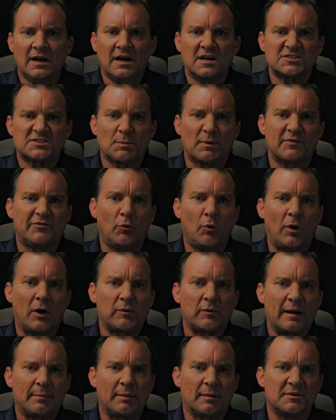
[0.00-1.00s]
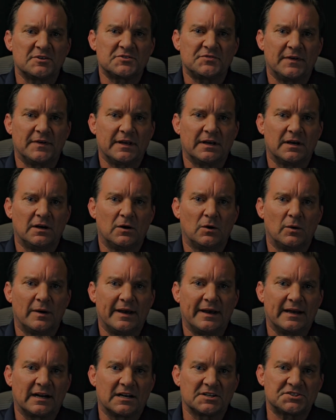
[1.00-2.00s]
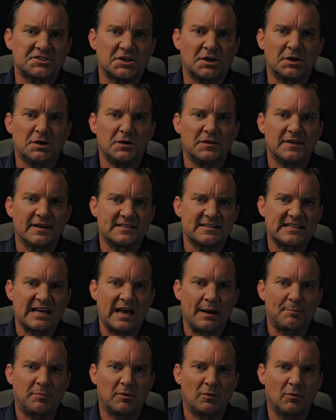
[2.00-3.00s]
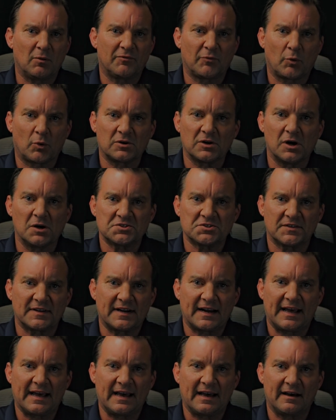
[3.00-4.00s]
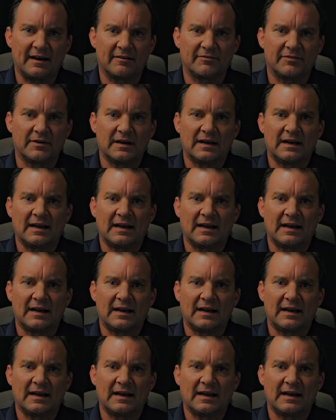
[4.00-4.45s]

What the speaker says: So before I wrap up this video and I show you the example foreclosure that I have,